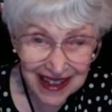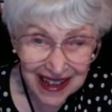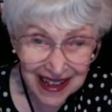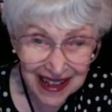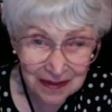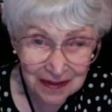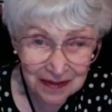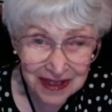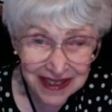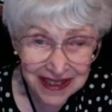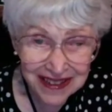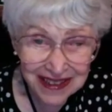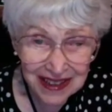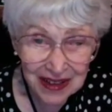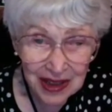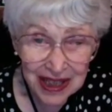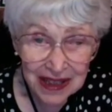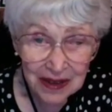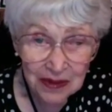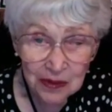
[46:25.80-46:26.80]
I mean,
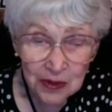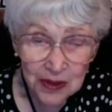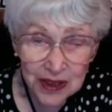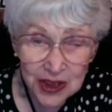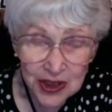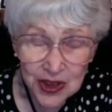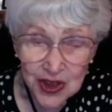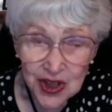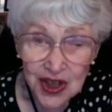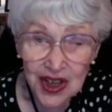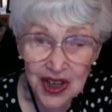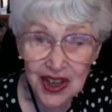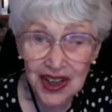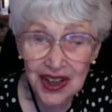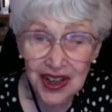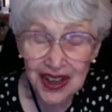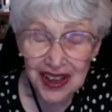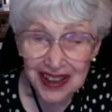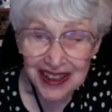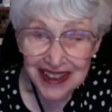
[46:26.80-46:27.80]
in which,
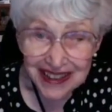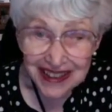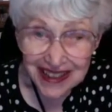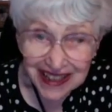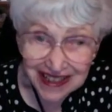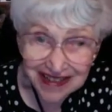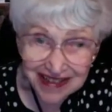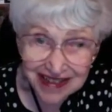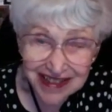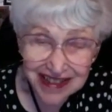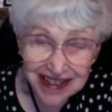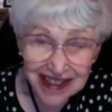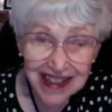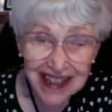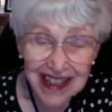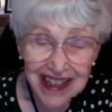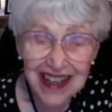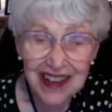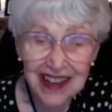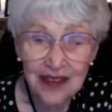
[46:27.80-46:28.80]
yes,
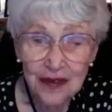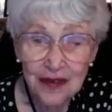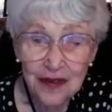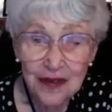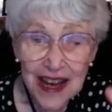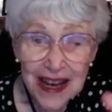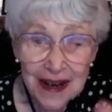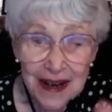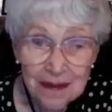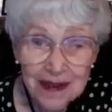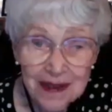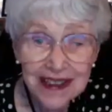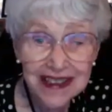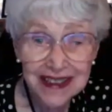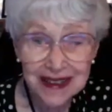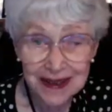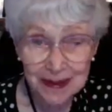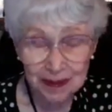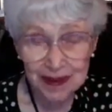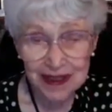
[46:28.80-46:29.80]

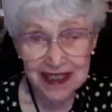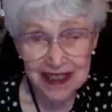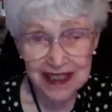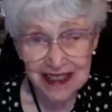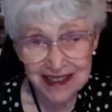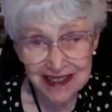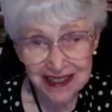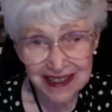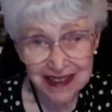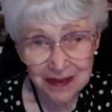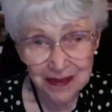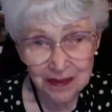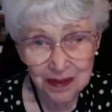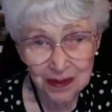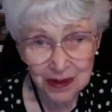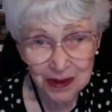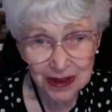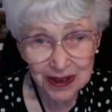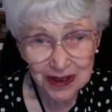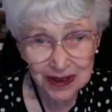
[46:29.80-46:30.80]
family plays an
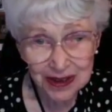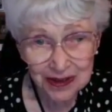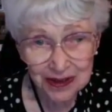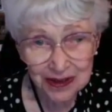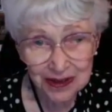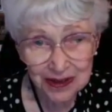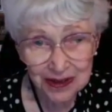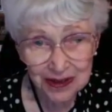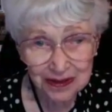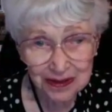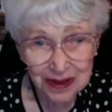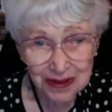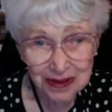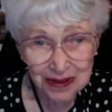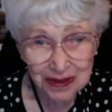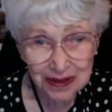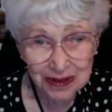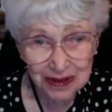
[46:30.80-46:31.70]
important role.